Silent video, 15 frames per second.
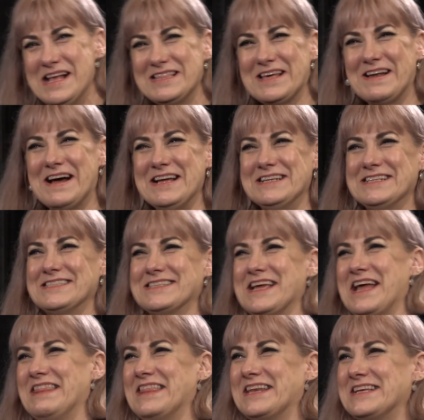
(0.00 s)
but I
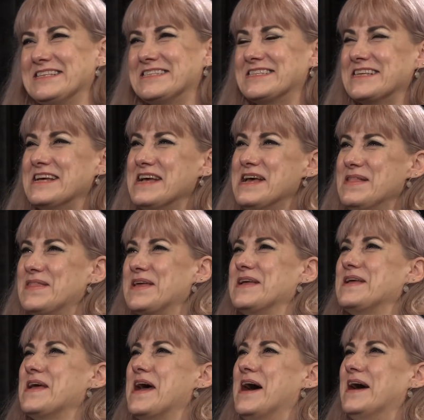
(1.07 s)
understand that it's
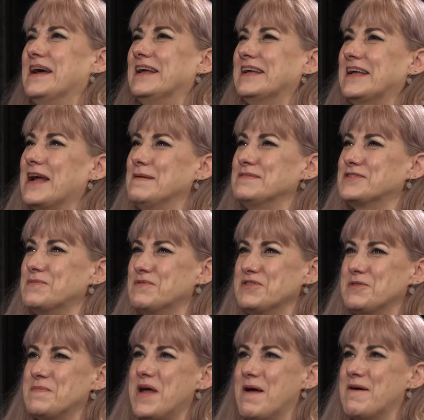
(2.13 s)
the uh, it comes from within
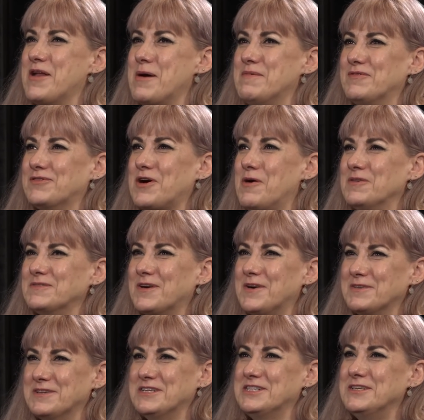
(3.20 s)
the paradigm of co
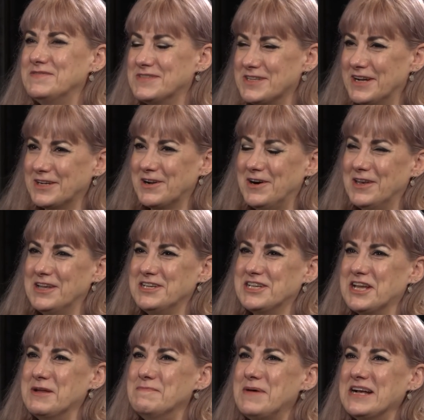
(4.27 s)
cognitive psychology,
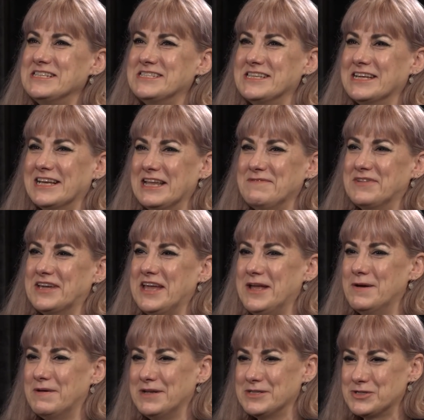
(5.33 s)
and hmm. basically
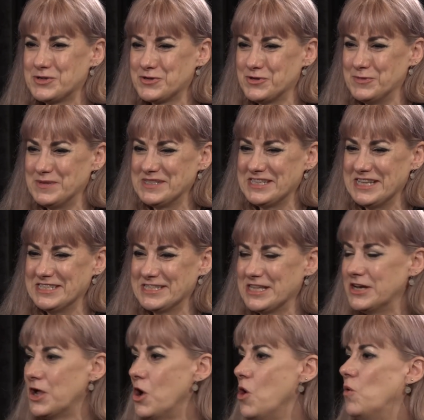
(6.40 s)
vicarious trauma says
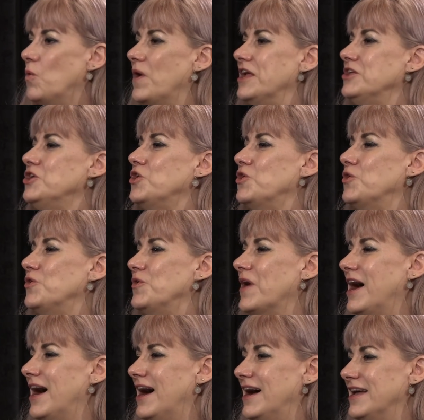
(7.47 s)
that when you
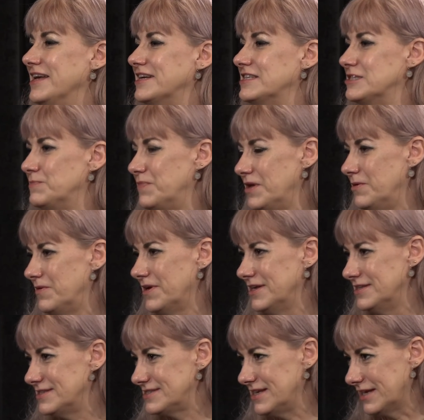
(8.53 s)
are
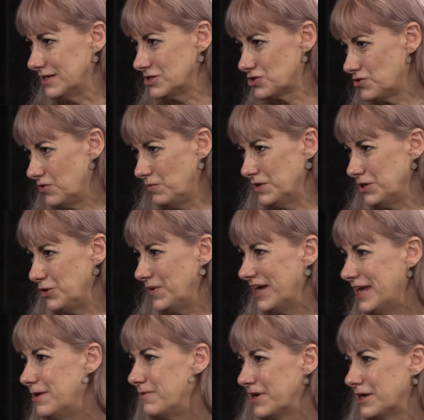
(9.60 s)
experiencing a when you're
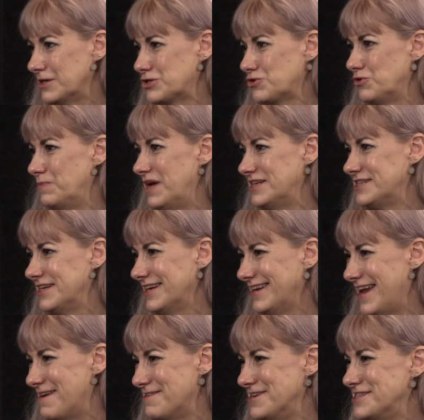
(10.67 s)
hearing a traumatic
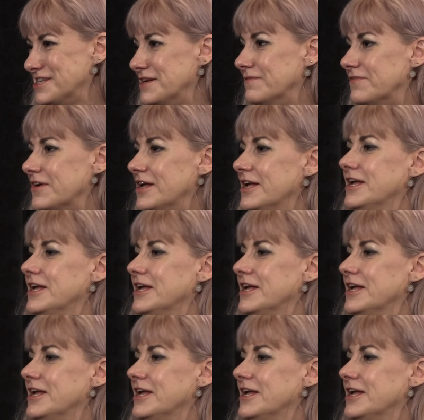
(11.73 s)
narrative